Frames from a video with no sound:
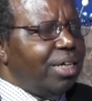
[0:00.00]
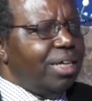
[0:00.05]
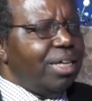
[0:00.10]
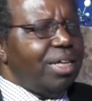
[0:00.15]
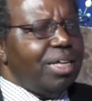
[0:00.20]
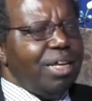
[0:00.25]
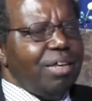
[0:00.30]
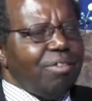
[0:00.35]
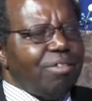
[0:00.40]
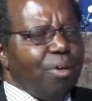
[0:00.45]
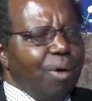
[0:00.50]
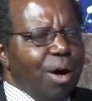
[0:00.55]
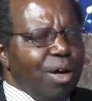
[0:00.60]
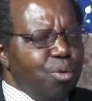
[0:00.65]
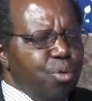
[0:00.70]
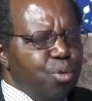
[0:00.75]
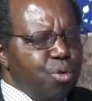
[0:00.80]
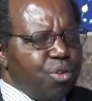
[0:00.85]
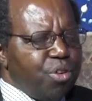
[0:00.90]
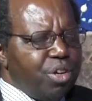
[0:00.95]
He is the one
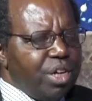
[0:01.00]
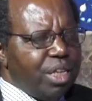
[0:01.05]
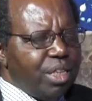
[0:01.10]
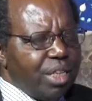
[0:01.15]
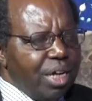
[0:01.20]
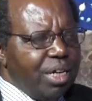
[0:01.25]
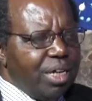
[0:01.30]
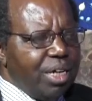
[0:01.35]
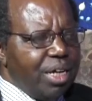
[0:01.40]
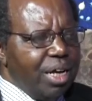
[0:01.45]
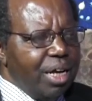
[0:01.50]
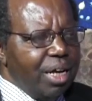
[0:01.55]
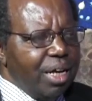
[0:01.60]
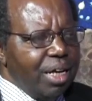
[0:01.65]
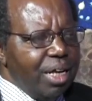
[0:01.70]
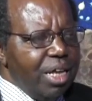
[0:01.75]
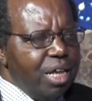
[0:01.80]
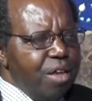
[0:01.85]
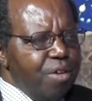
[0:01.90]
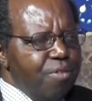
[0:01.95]
who created
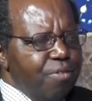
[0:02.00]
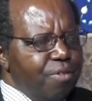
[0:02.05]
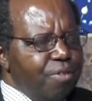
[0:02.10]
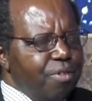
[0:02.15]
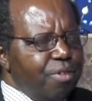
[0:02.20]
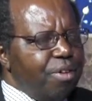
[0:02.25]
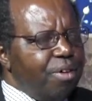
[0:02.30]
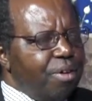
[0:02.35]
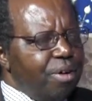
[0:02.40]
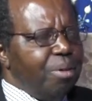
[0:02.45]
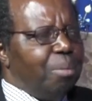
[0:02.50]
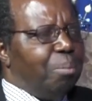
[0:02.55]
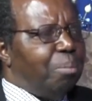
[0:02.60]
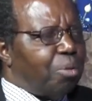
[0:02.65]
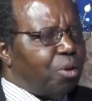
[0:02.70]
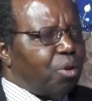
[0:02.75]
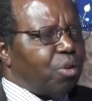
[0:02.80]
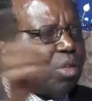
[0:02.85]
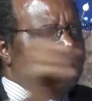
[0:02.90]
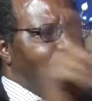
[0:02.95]
Eve,
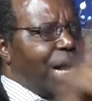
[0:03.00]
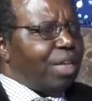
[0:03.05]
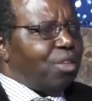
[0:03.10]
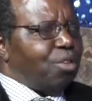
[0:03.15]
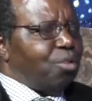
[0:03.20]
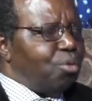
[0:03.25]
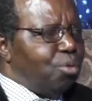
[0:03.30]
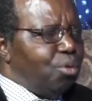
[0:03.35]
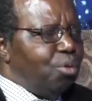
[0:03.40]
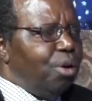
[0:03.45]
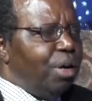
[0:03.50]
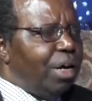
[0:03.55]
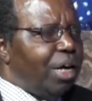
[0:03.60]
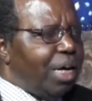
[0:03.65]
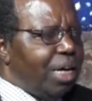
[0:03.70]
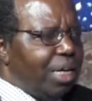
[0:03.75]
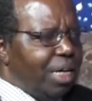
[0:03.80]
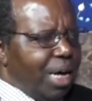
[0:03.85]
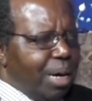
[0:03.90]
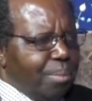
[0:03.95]
brought her to
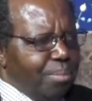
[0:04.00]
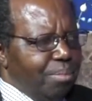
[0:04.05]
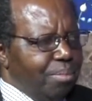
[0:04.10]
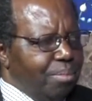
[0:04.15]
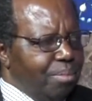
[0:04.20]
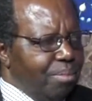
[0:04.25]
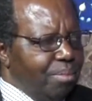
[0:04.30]
Adam.